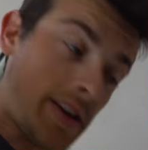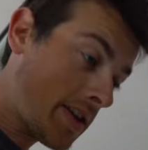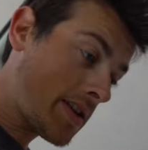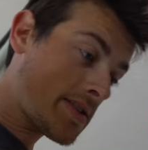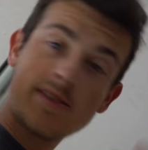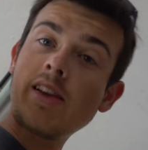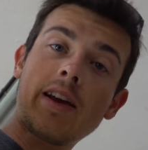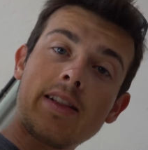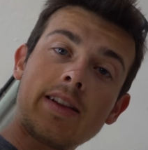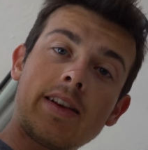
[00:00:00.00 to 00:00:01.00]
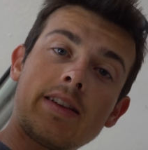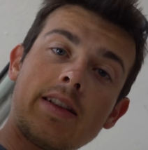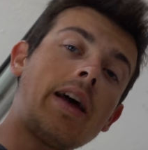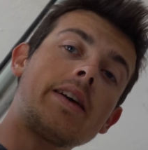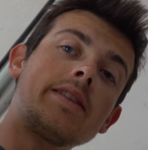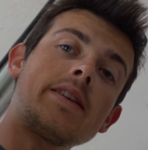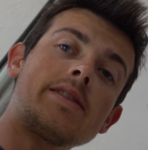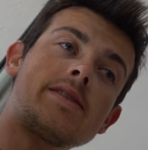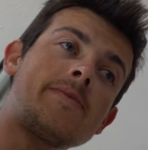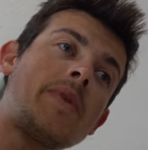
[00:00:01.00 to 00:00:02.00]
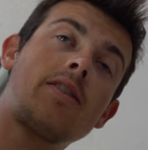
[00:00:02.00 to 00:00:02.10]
Exactly like this.